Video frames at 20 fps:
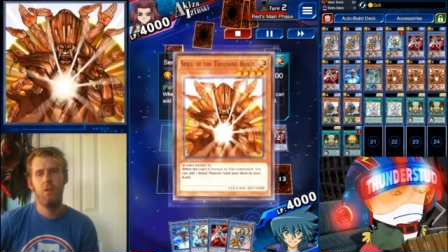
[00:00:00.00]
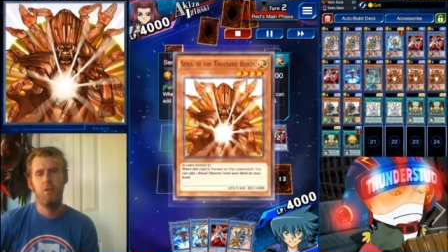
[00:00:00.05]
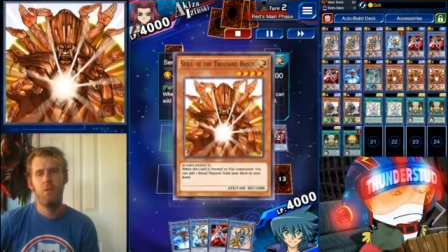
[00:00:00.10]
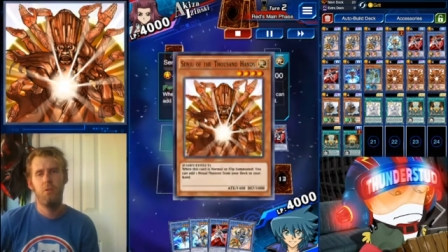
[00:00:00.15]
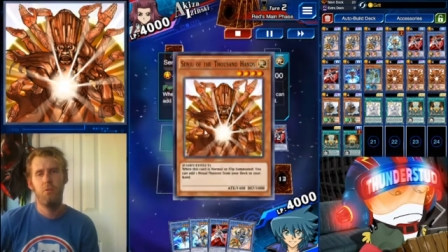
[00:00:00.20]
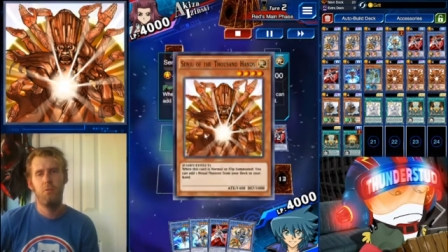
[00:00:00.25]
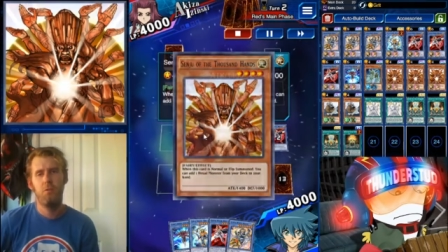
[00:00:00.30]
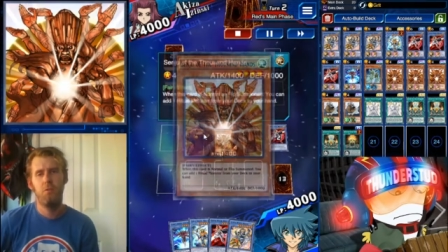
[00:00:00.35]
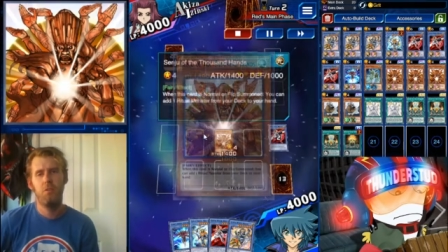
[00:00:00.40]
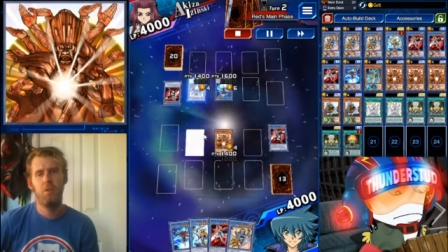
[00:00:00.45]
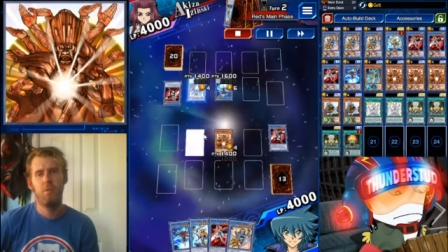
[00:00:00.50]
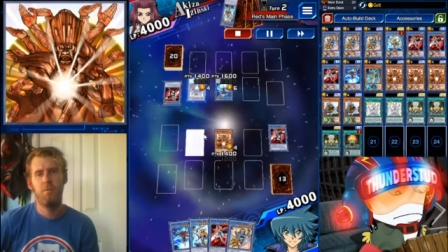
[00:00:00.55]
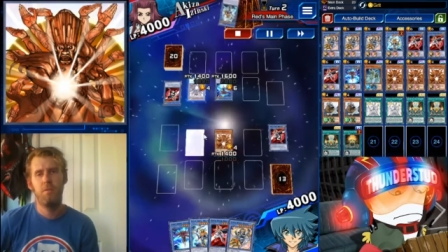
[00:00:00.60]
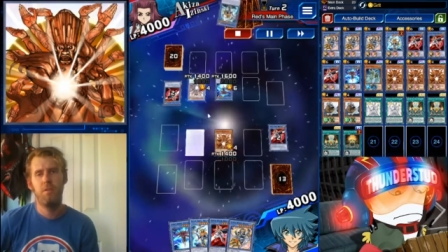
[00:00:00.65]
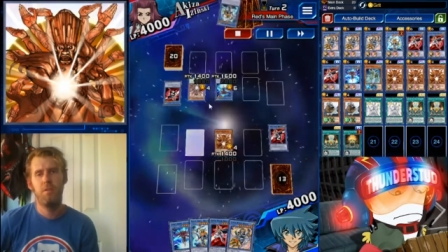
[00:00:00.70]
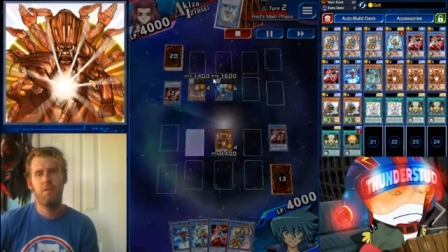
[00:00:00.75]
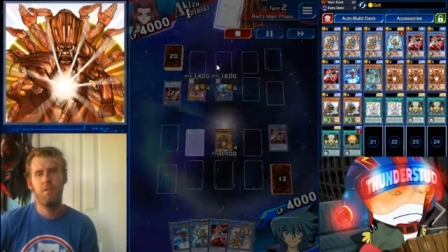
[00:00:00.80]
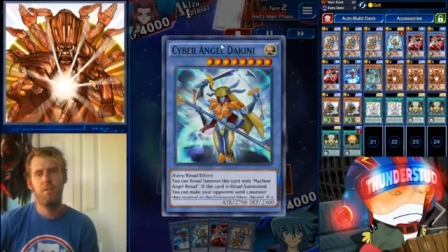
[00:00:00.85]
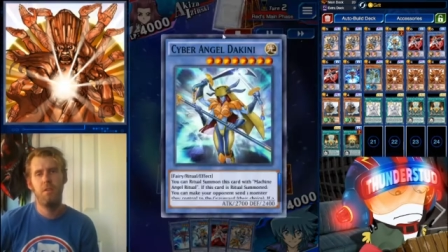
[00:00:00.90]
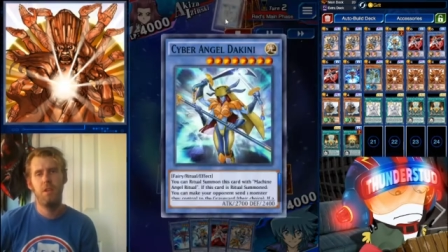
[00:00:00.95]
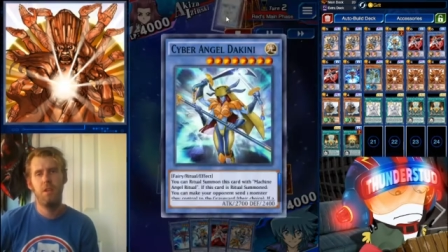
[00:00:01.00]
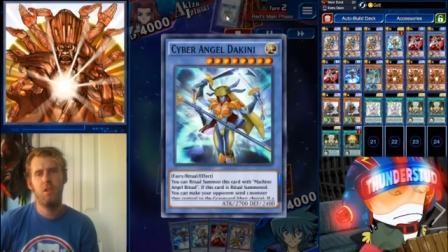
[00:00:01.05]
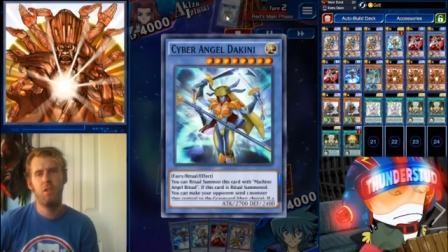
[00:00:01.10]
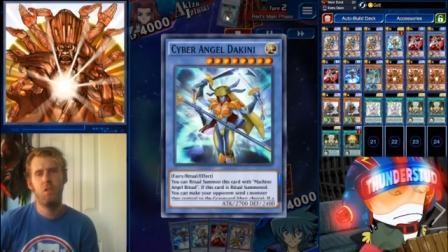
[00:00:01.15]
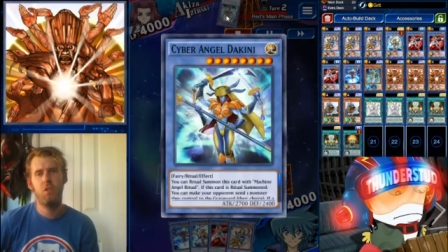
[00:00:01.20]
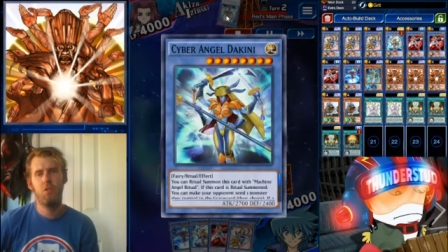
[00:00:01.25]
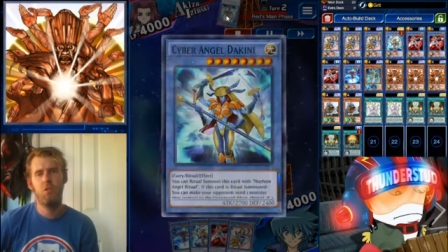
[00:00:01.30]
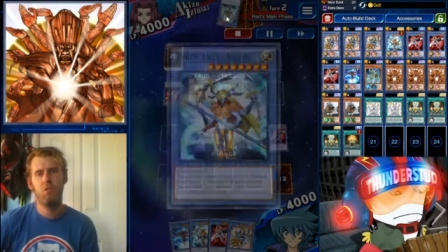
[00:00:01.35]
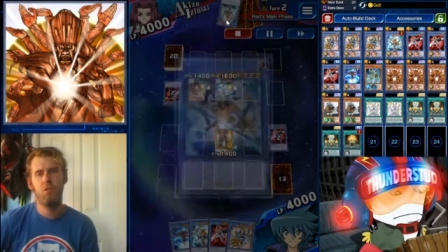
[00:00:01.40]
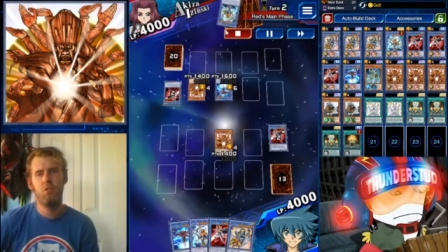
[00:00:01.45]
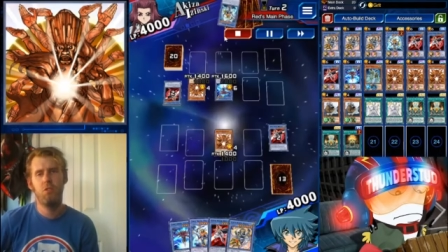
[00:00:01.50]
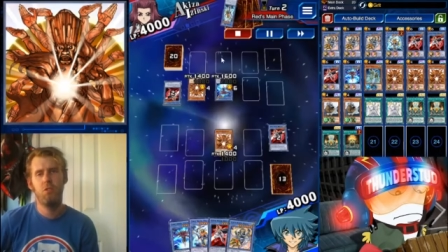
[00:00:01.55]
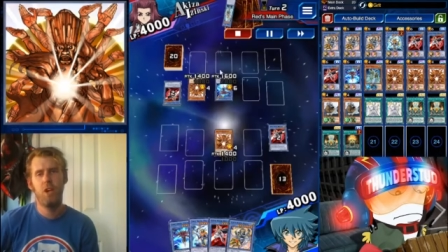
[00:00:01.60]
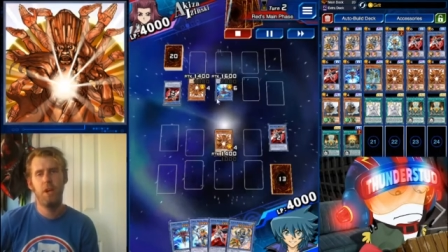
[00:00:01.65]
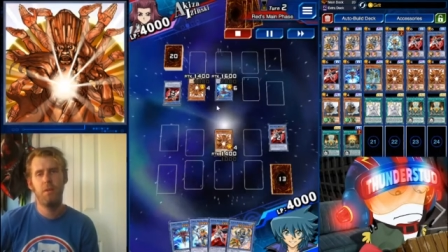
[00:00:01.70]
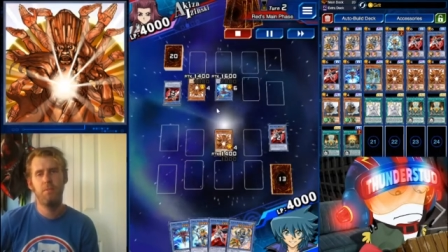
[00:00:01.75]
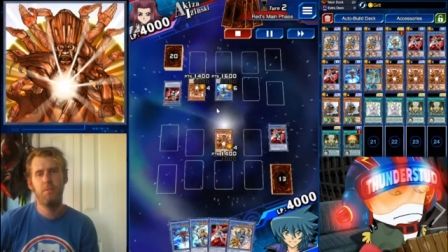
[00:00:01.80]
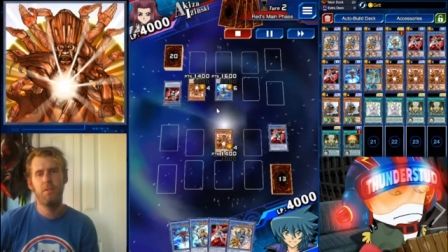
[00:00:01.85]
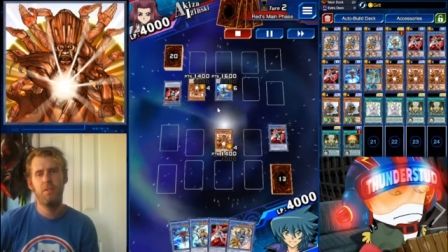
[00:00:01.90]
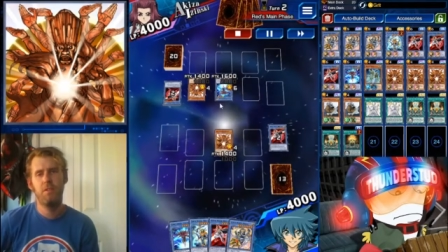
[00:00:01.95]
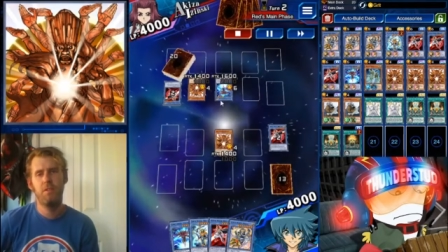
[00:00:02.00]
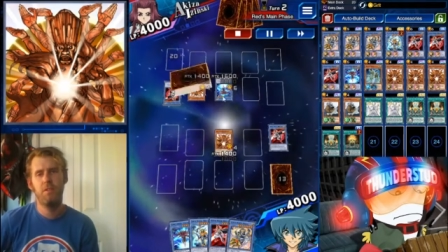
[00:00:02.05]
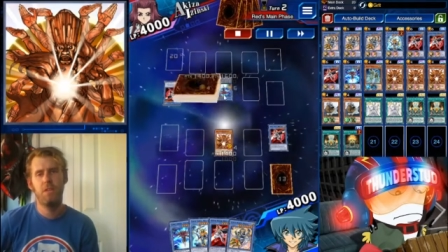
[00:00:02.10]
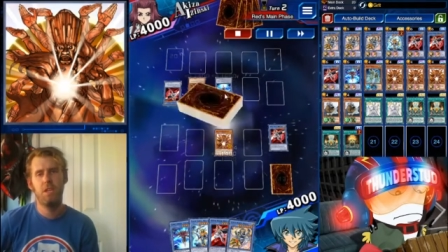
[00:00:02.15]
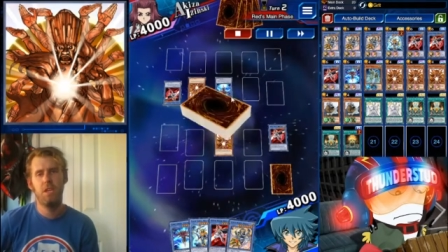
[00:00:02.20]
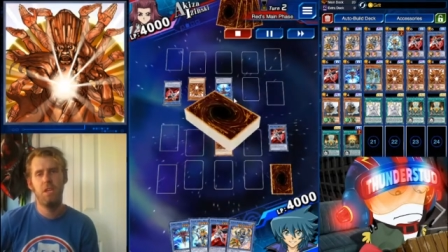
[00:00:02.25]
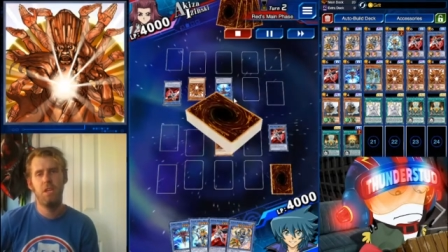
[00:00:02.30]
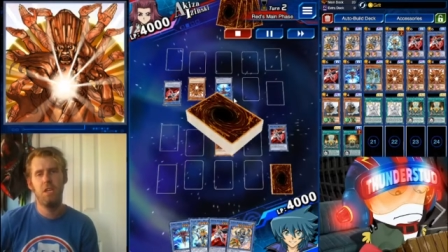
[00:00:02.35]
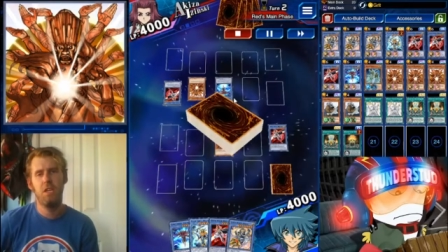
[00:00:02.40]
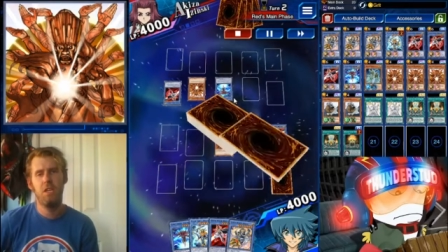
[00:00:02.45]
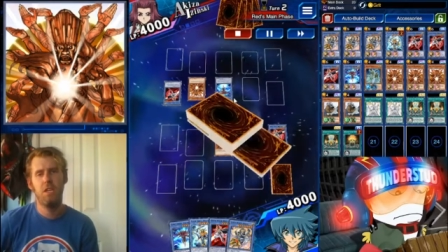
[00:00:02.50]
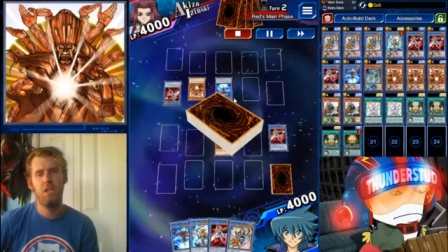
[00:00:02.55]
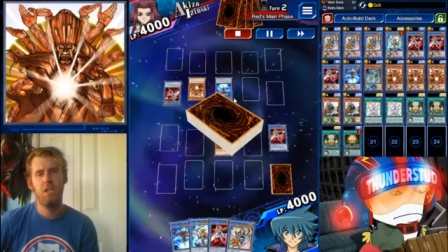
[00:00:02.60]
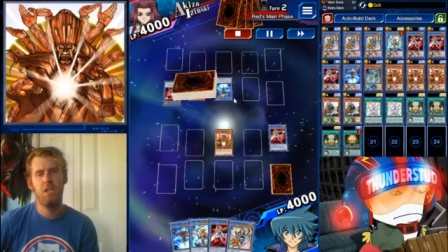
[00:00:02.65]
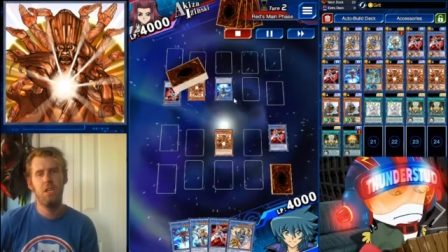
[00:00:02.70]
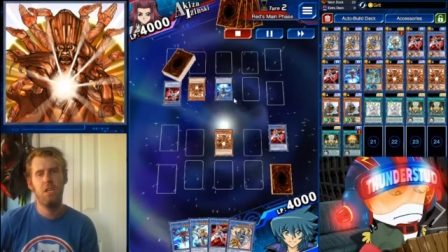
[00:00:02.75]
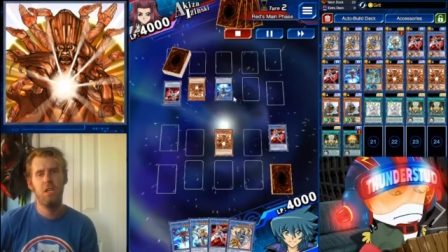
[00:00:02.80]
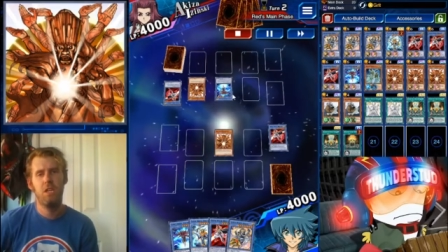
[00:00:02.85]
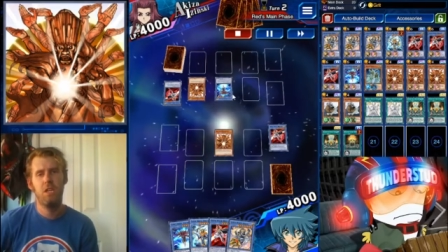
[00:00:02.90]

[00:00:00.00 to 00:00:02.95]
Normal summons the You, grabs his Dakini.